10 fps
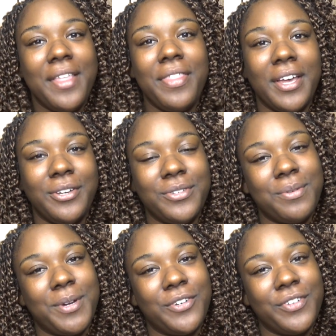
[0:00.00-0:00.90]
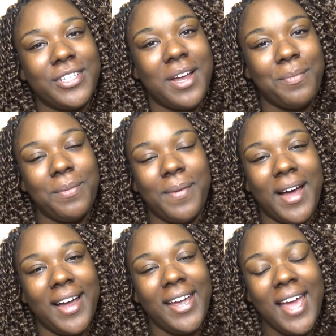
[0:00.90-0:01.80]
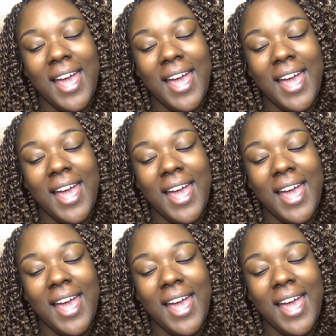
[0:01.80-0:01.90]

Thank you so much for stopping by.